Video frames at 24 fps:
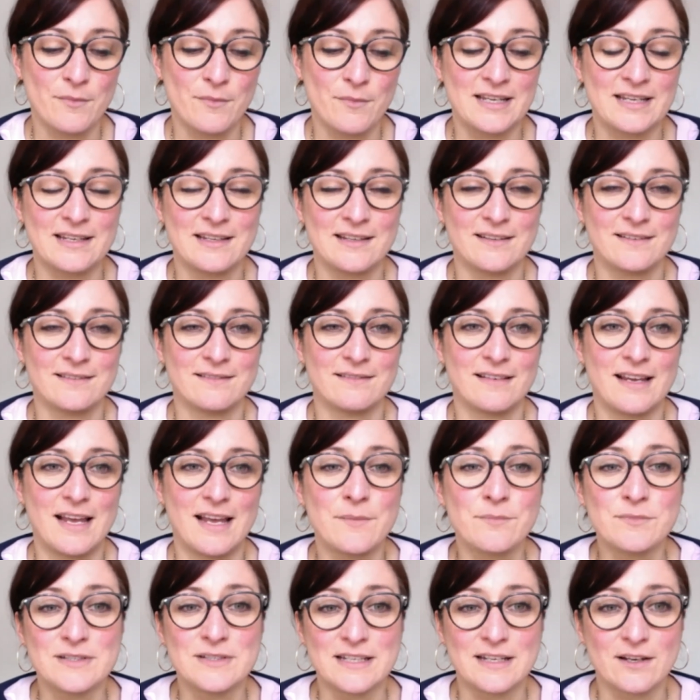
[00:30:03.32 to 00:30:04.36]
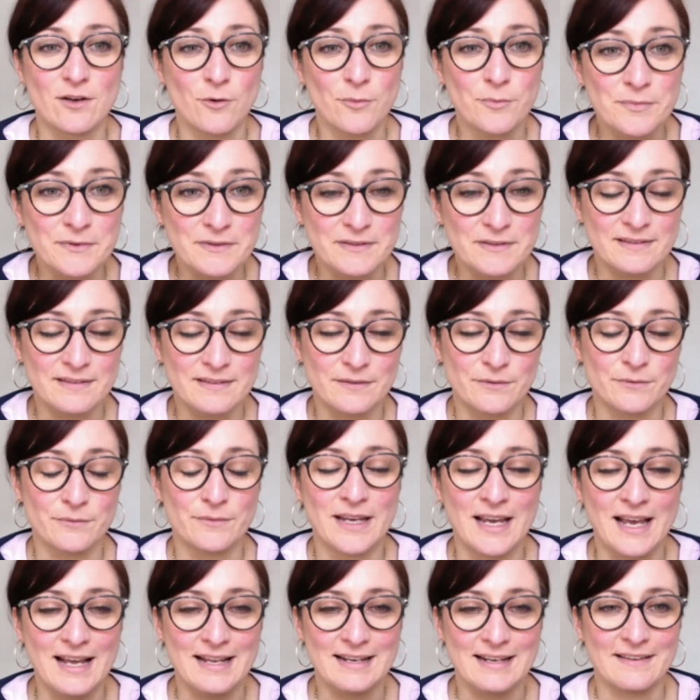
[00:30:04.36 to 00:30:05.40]
many empty cups
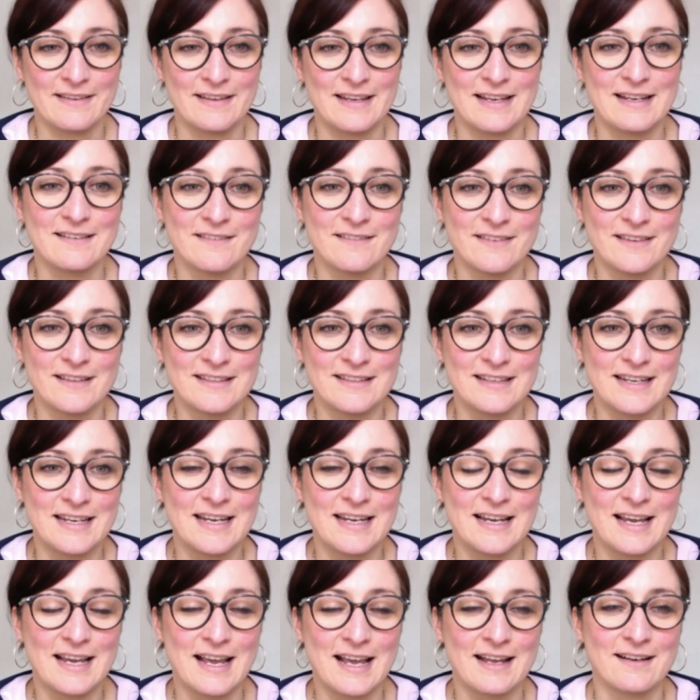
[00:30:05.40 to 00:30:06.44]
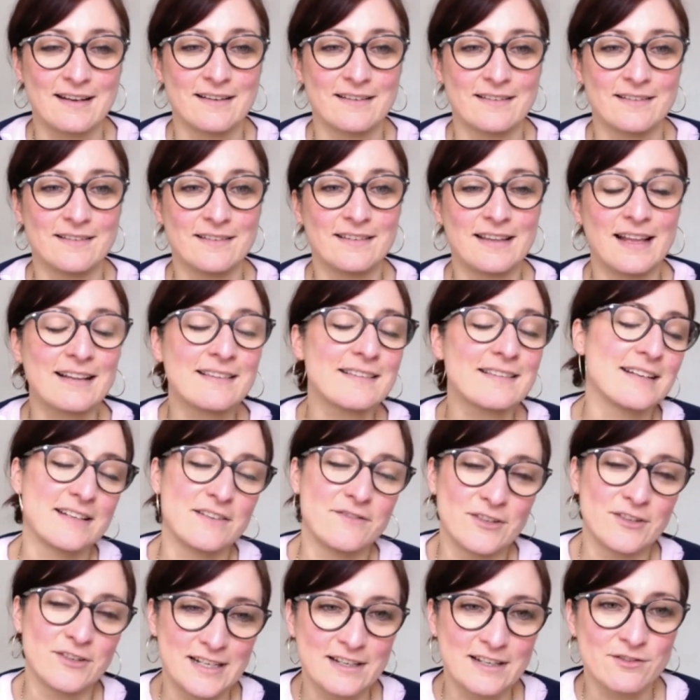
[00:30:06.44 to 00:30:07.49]
we had at the end of the day, and that's not
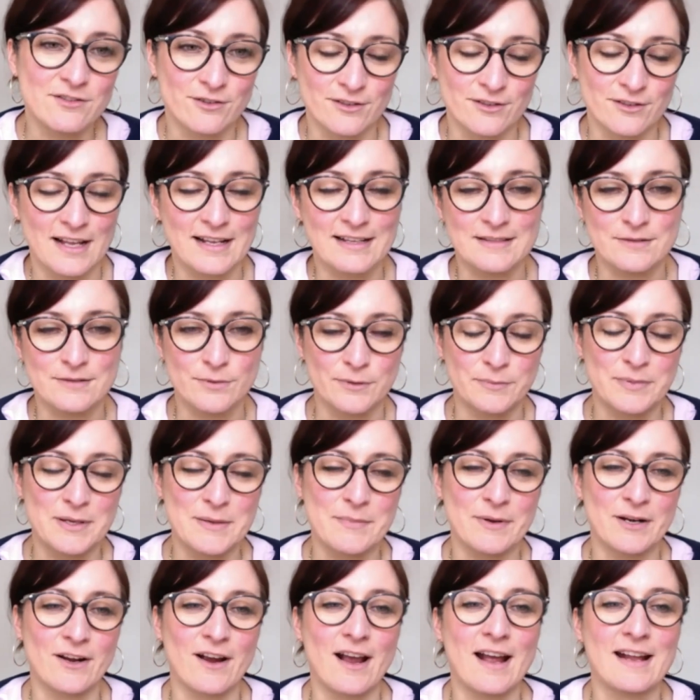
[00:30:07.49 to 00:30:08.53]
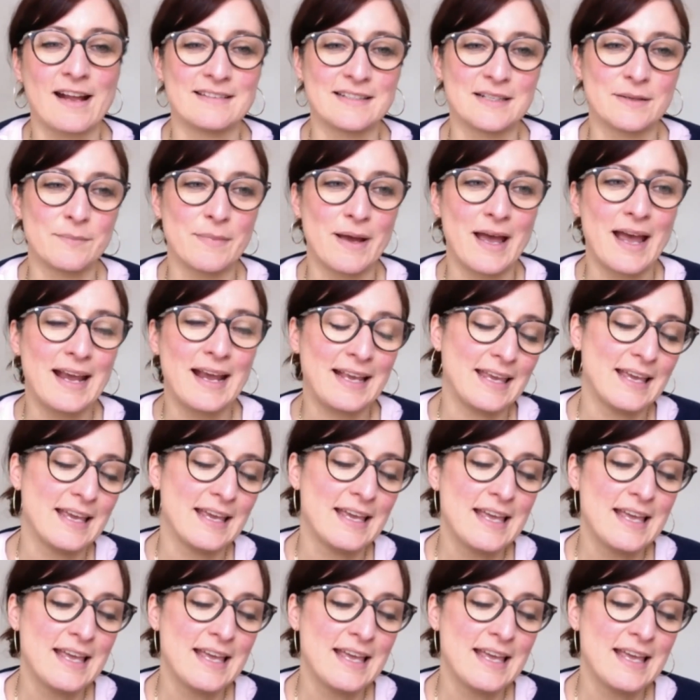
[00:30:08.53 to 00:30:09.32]
even litter, that's what people are handing back,